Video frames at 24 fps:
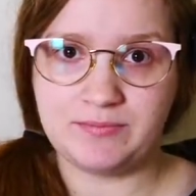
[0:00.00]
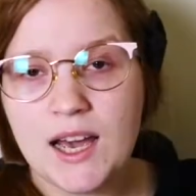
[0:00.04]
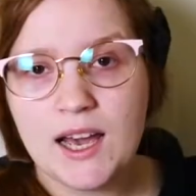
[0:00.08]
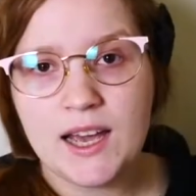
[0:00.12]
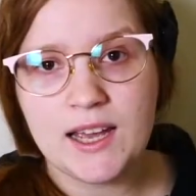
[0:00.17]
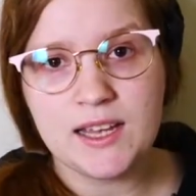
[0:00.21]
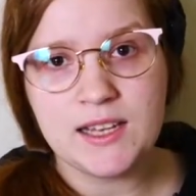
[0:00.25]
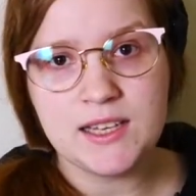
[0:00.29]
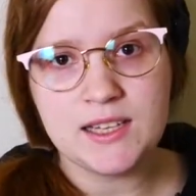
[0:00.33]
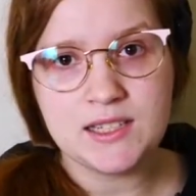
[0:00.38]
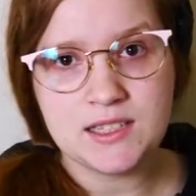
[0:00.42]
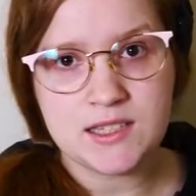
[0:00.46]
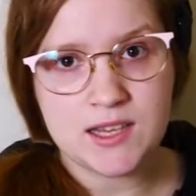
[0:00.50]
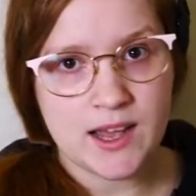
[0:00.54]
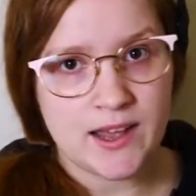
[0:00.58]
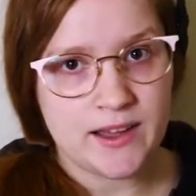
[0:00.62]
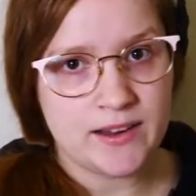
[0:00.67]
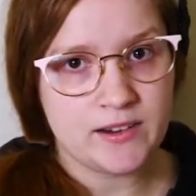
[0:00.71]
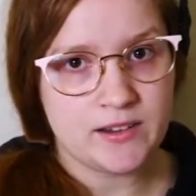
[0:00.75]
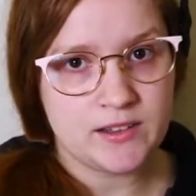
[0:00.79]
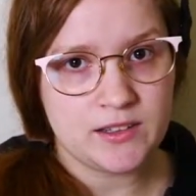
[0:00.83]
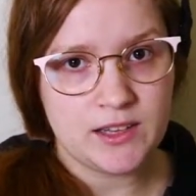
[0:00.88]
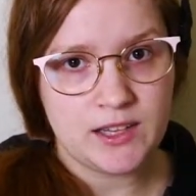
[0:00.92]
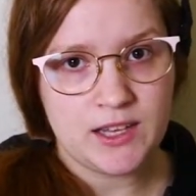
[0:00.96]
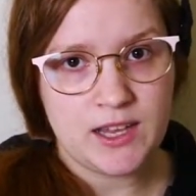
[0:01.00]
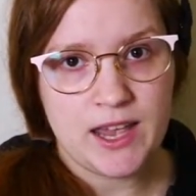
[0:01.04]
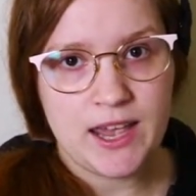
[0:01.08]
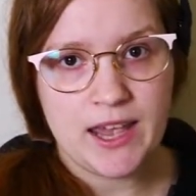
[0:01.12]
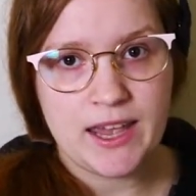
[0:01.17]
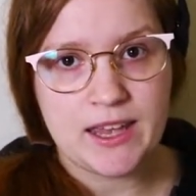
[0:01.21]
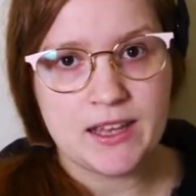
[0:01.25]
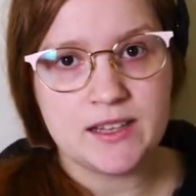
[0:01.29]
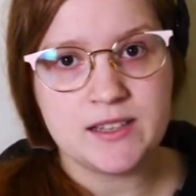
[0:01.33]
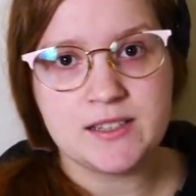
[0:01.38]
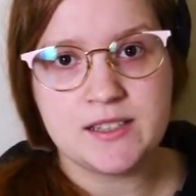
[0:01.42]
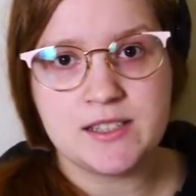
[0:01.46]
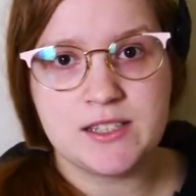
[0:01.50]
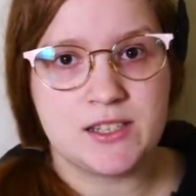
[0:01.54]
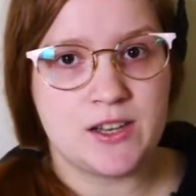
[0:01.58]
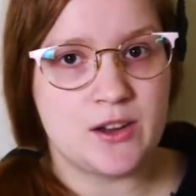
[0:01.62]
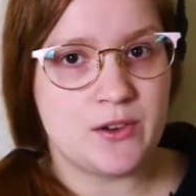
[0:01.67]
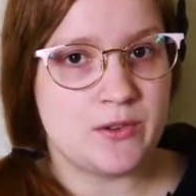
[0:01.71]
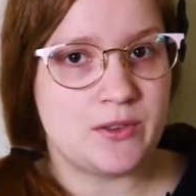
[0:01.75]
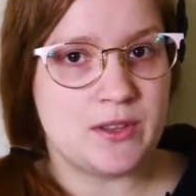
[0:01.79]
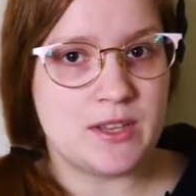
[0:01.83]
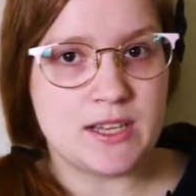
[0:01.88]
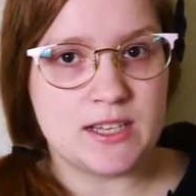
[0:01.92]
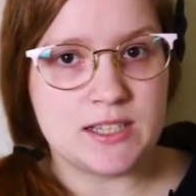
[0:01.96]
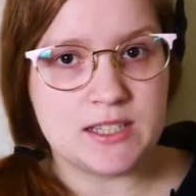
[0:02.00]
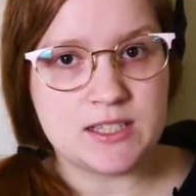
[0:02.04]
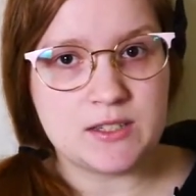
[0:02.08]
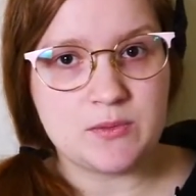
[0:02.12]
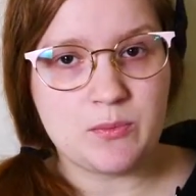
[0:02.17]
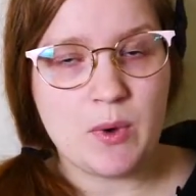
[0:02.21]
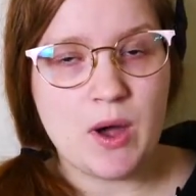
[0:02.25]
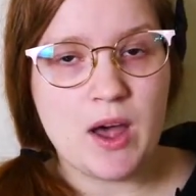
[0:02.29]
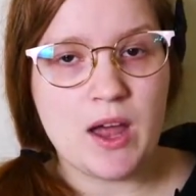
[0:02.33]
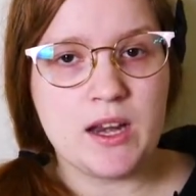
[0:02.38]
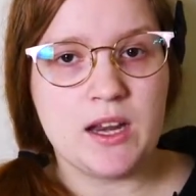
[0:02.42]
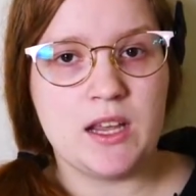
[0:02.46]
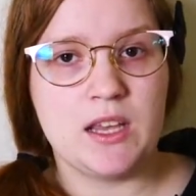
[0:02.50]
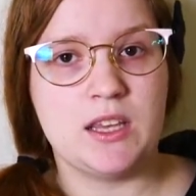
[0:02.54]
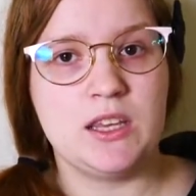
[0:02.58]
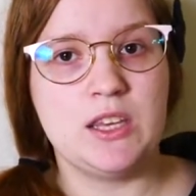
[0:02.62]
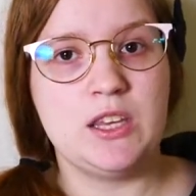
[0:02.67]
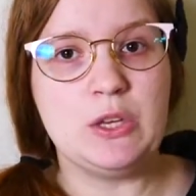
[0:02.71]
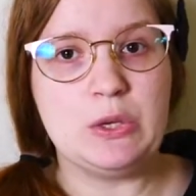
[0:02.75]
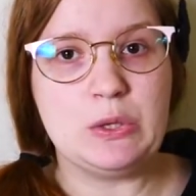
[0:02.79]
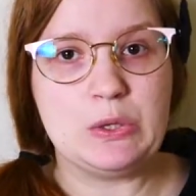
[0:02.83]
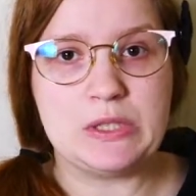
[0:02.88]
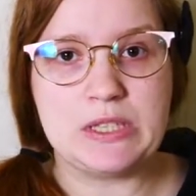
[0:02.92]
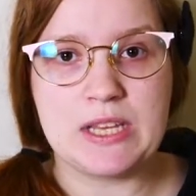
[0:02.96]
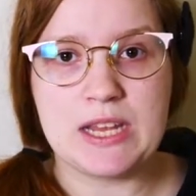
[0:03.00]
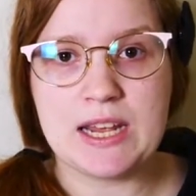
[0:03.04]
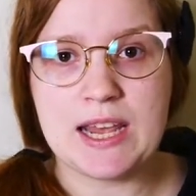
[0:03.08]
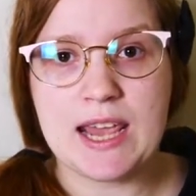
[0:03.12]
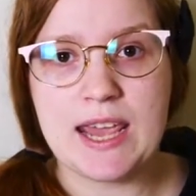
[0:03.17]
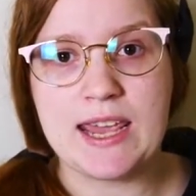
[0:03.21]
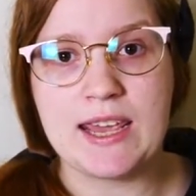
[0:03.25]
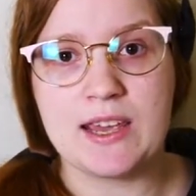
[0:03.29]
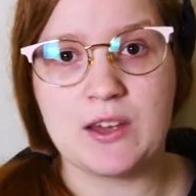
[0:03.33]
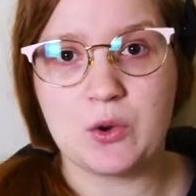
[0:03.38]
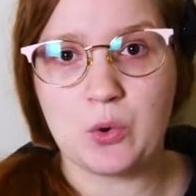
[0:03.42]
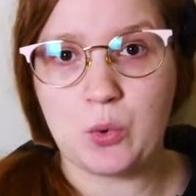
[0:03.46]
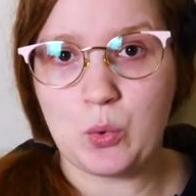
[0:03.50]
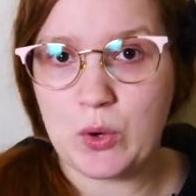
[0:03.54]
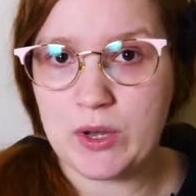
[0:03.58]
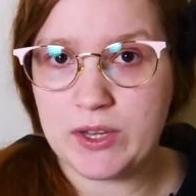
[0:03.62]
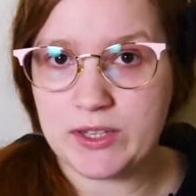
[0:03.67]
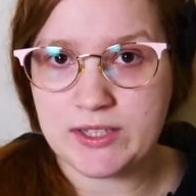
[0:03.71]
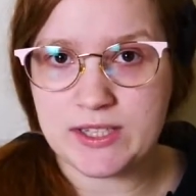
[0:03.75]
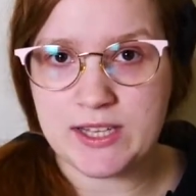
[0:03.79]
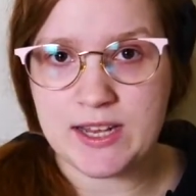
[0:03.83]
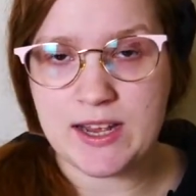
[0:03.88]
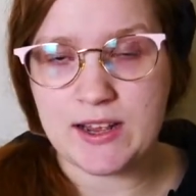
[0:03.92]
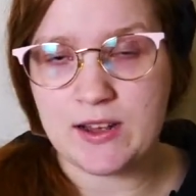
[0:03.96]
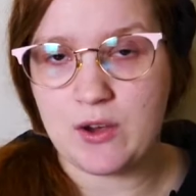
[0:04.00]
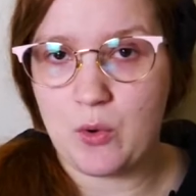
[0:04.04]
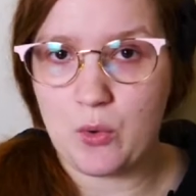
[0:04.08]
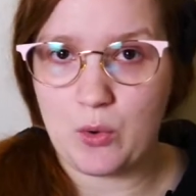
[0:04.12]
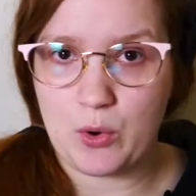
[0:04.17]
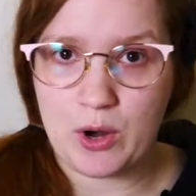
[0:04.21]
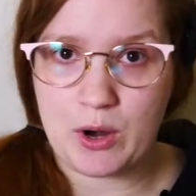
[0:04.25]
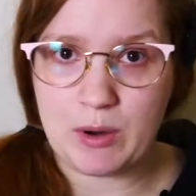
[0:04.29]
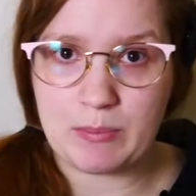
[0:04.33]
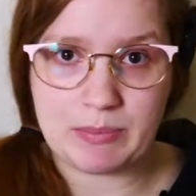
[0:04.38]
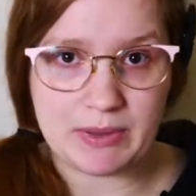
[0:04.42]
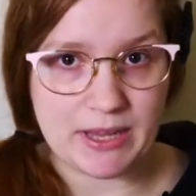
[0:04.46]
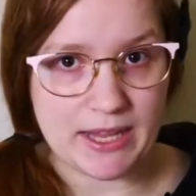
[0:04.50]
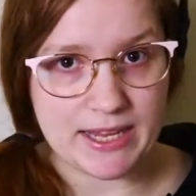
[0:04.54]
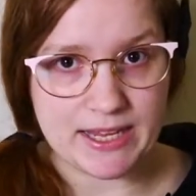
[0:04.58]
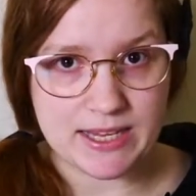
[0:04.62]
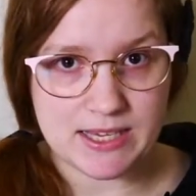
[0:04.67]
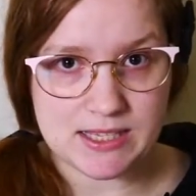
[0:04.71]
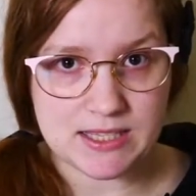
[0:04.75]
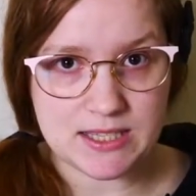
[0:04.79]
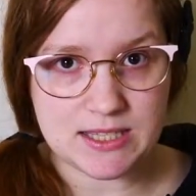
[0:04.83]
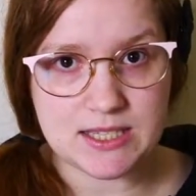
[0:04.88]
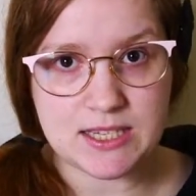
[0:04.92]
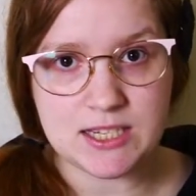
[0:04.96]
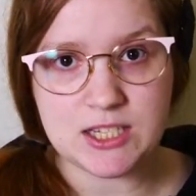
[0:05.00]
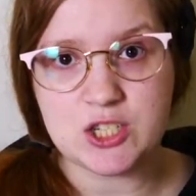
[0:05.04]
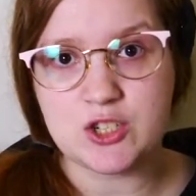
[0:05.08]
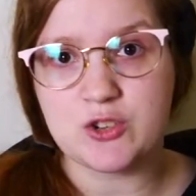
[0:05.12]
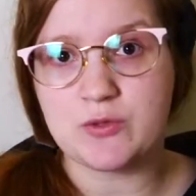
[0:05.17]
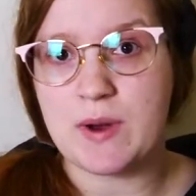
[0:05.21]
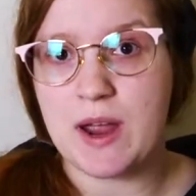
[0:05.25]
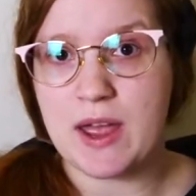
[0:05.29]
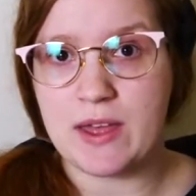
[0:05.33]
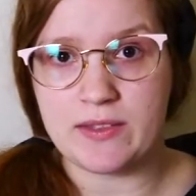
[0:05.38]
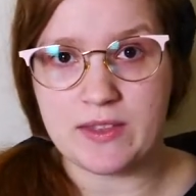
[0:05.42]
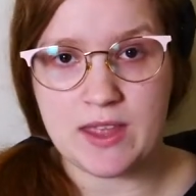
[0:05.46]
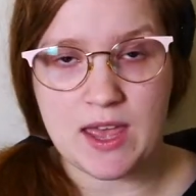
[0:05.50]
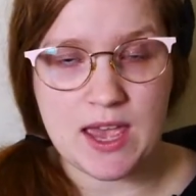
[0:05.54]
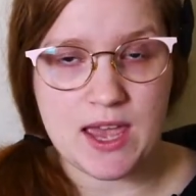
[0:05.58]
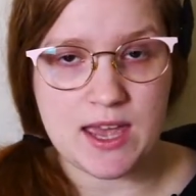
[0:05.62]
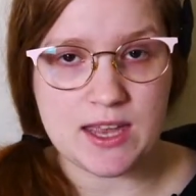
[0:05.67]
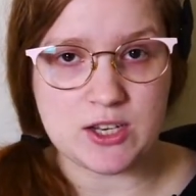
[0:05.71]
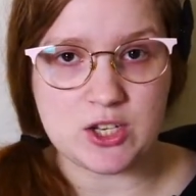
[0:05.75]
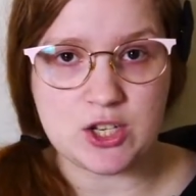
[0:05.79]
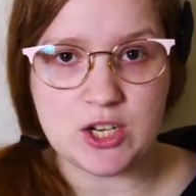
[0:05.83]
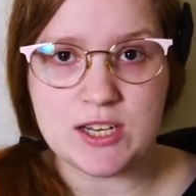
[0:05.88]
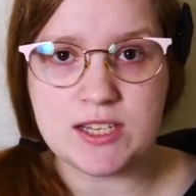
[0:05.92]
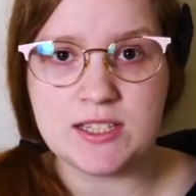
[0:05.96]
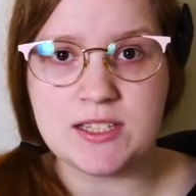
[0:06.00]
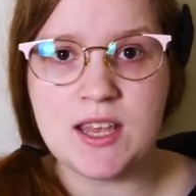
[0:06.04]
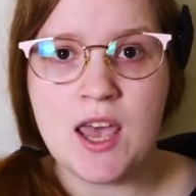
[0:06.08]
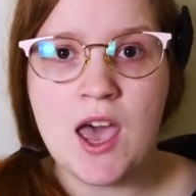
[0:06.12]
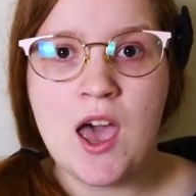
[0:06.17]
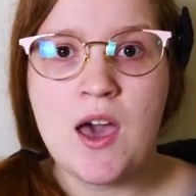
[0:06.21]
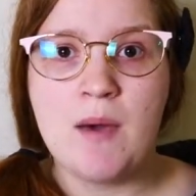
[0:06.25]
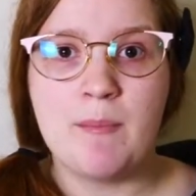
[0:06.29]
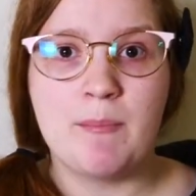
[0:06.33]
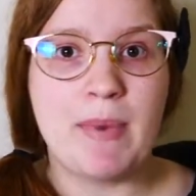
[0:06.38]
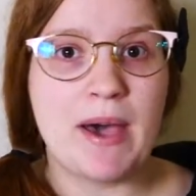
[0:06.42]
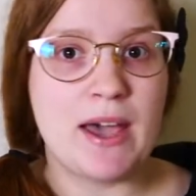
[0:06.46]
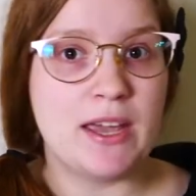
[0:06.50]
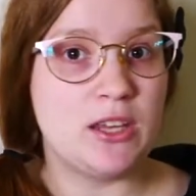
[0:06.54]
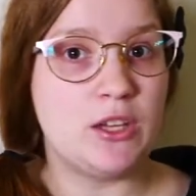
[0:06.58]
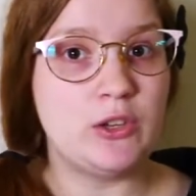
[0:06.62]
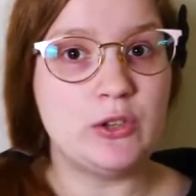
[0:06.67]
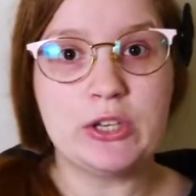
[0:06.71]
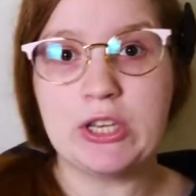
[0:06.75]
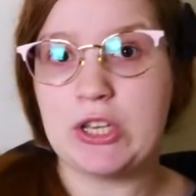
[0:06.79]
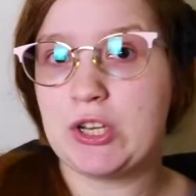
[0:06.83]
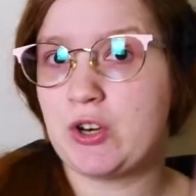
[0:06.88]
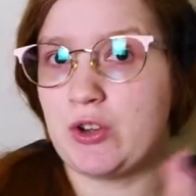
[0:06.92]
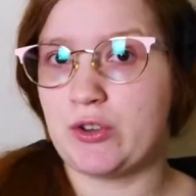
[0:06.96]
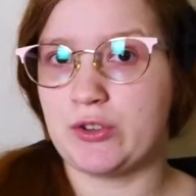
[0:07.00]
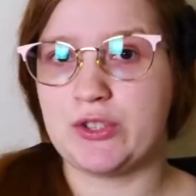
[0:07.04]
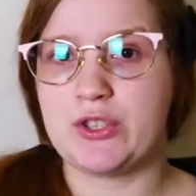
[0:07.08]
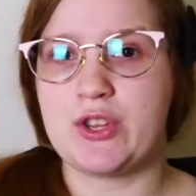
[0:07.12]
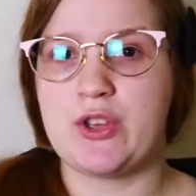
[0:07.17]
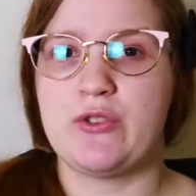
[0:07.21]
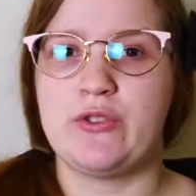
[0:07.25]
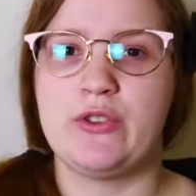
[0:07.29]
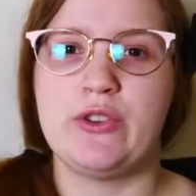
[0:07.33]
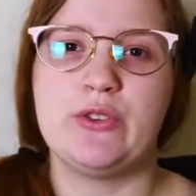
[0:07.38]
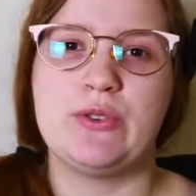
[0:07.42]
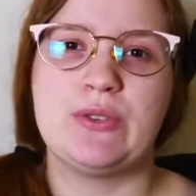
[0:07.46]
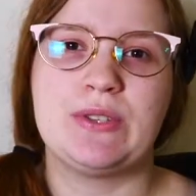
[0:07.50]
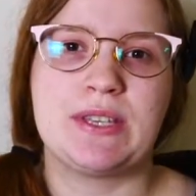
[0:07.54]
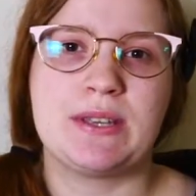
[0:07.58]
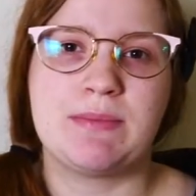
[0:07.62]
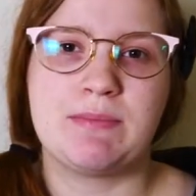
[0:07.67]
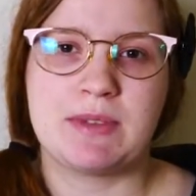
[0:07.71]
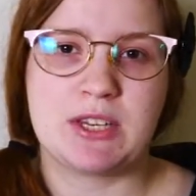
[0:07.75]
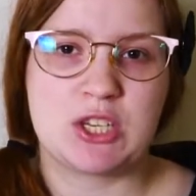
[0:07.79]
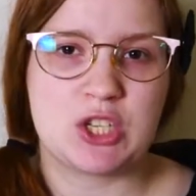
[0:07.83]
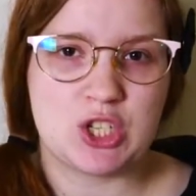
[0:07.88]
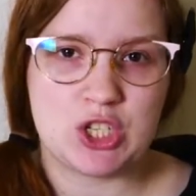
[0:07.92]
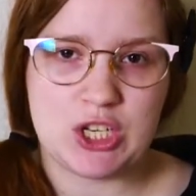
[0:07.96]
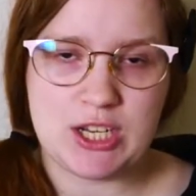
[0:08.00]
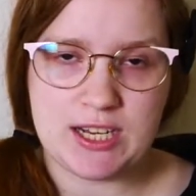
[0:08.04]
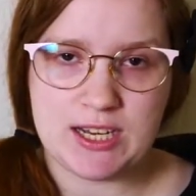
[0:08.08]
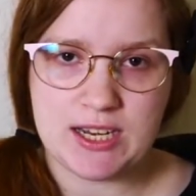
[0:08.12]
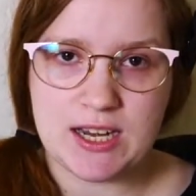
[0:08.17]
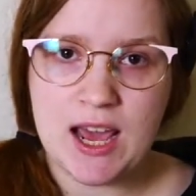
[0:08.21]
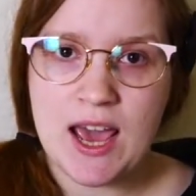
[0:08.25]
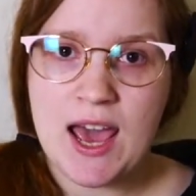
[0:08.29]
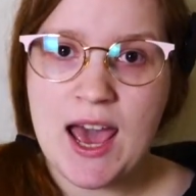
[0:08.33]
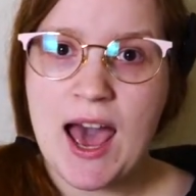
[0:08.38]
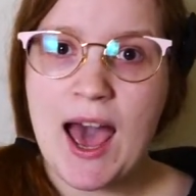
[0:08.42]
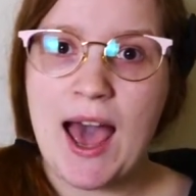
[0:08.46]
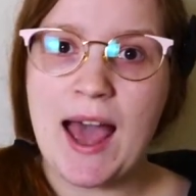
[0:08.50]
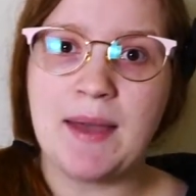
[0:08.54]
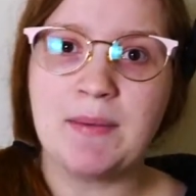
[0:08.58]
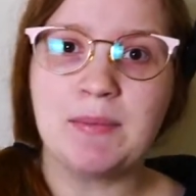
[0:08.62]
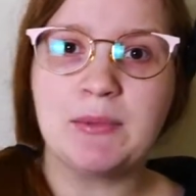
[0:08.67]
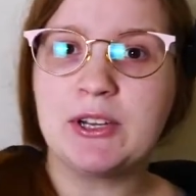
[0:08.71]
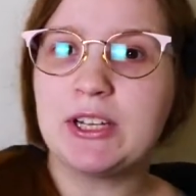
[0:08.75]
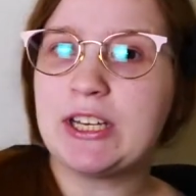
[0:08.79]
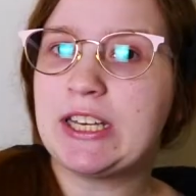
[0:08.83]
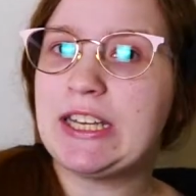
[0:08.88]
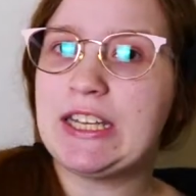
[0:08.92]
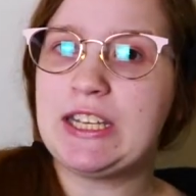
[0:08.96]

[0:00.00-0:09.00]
I entirely hand sewed this one using a quilting or a blanket stitch around the edges, but you can also use a machine. I'm going to